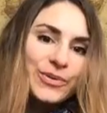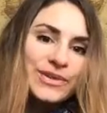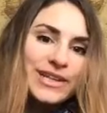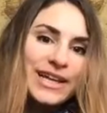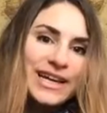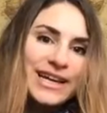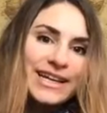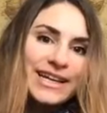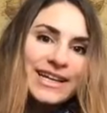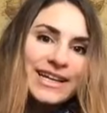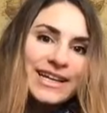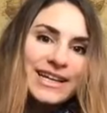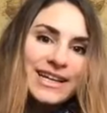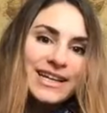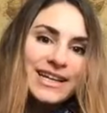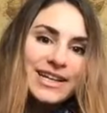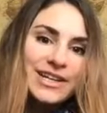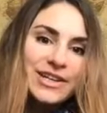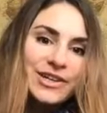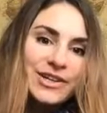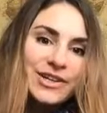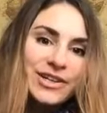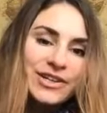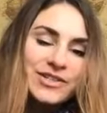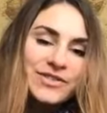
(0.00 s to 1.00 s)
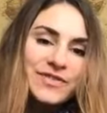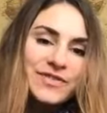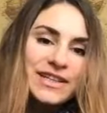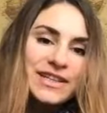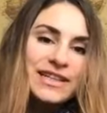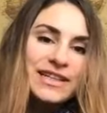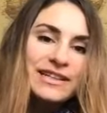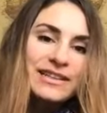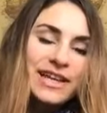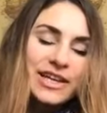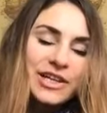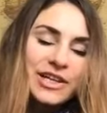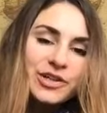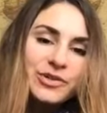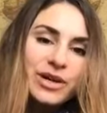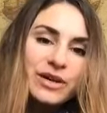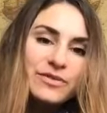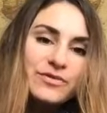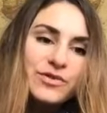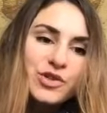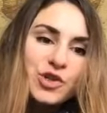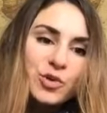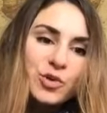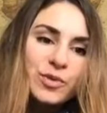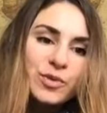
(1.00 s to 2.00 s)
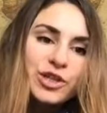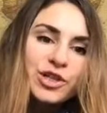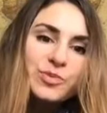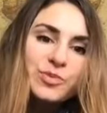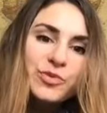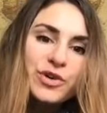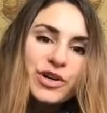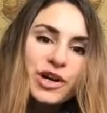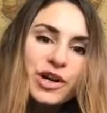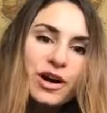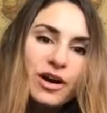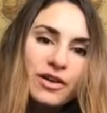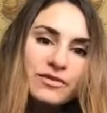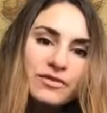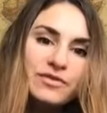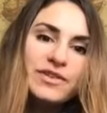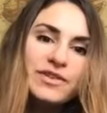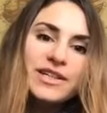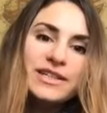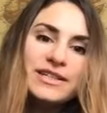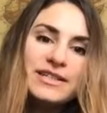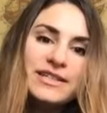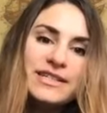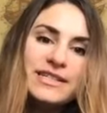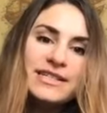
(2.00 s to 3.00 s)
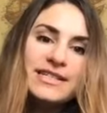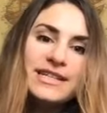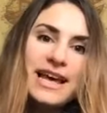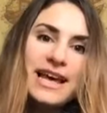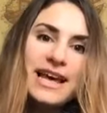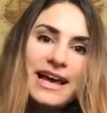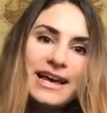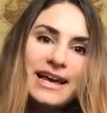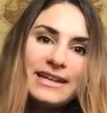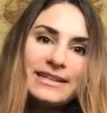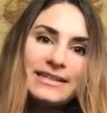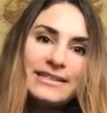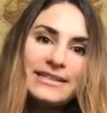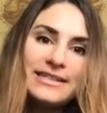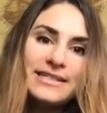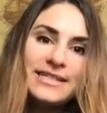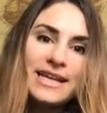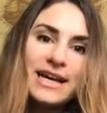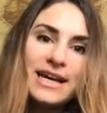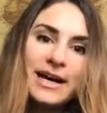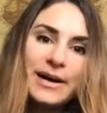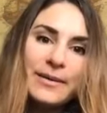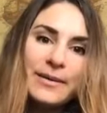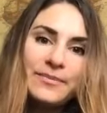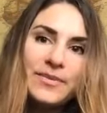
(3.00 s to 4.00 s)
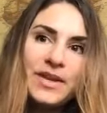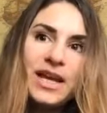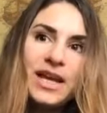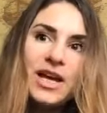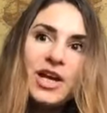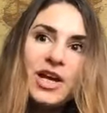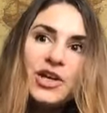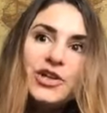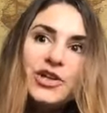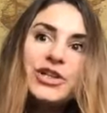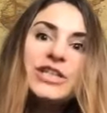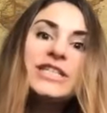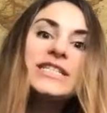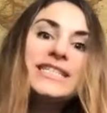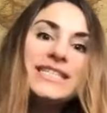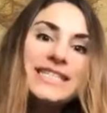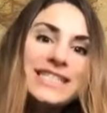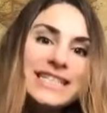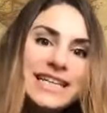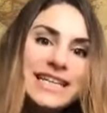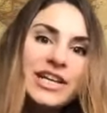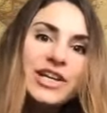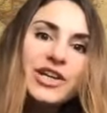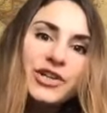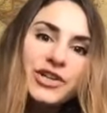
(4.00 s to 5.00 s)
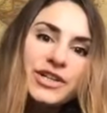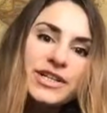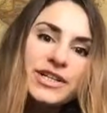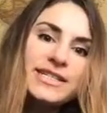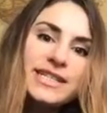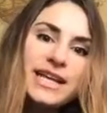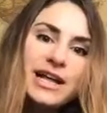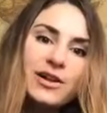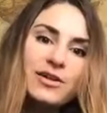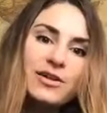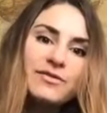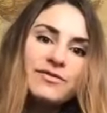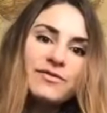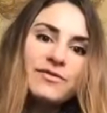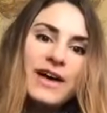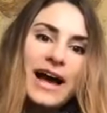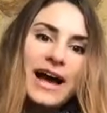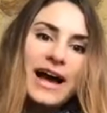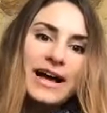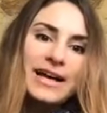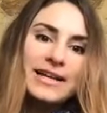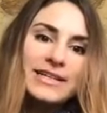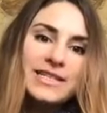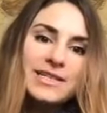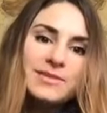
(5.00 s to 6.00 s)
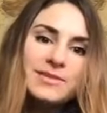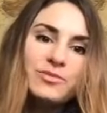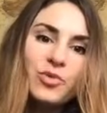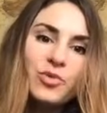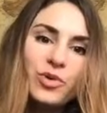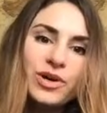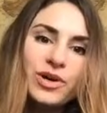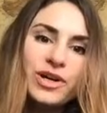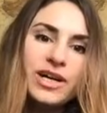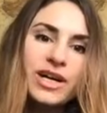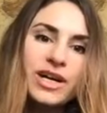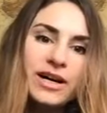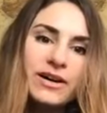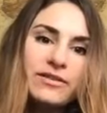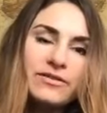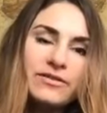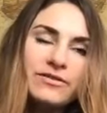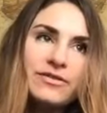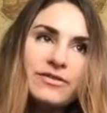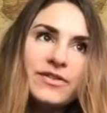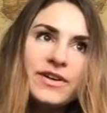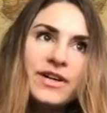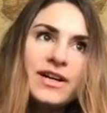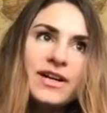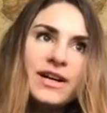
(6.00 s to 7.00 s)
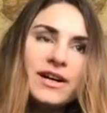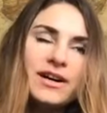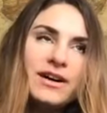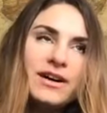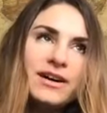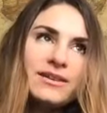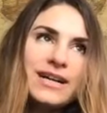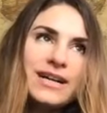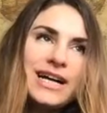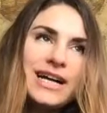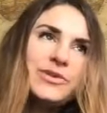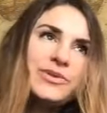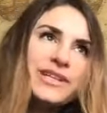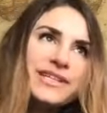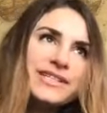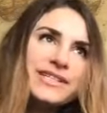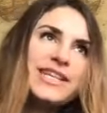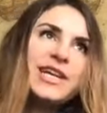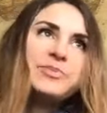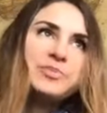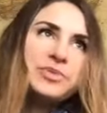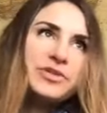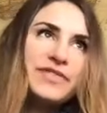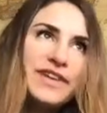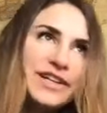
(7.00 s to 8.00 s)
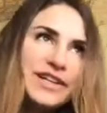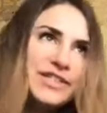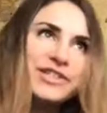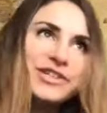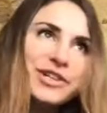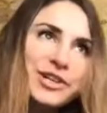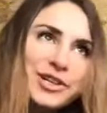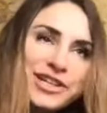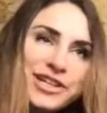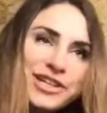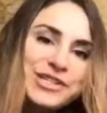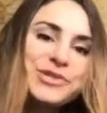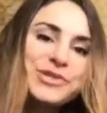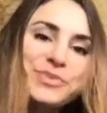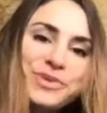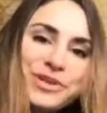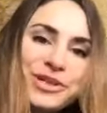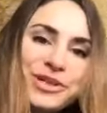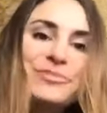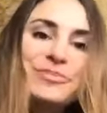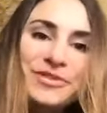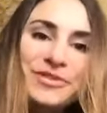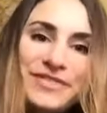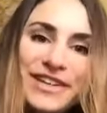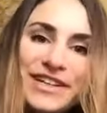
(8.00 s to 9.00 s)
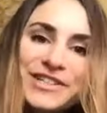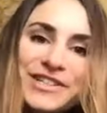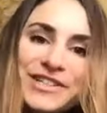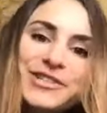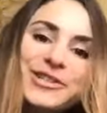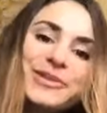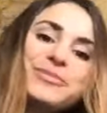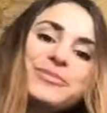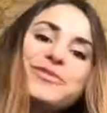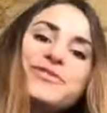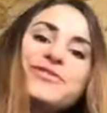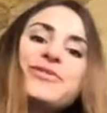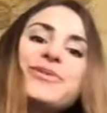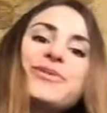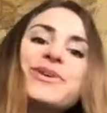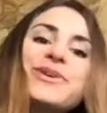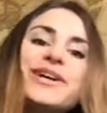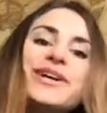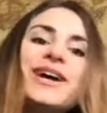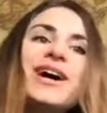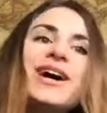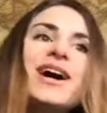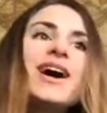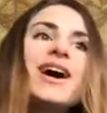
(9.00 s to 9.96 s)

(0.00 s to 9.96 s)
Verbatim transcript: Like it's feeling like you have so much more confidence and um, you're seeing yourself as more of I don't want to say a professional because you were a professional before, yes.